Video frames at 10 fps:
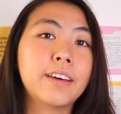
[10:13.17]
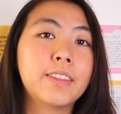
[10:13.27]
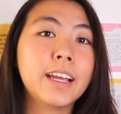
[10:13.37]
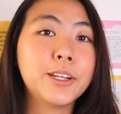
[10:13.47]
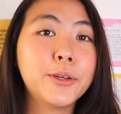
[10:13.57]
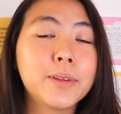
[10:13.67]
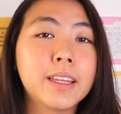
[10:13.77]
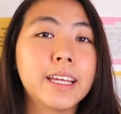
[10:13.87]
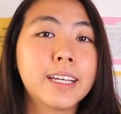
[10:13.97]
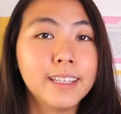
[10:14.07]
if they knew
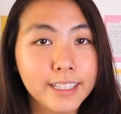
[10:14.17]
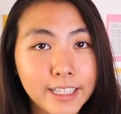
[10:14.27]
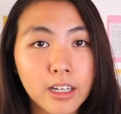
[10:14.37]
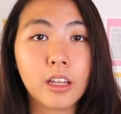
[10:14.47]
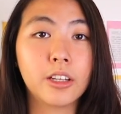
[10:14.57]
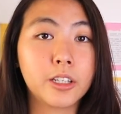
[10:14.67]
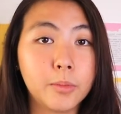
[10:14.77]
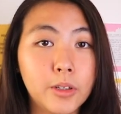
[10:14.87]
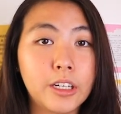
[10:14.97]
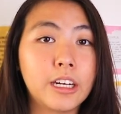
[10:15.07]
that they could lean on their
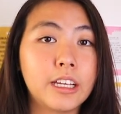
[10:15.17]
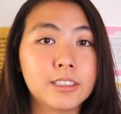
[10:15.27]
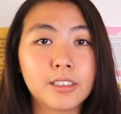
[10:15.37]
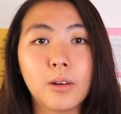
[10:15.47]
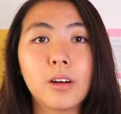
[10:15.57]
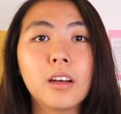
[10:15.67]
community. So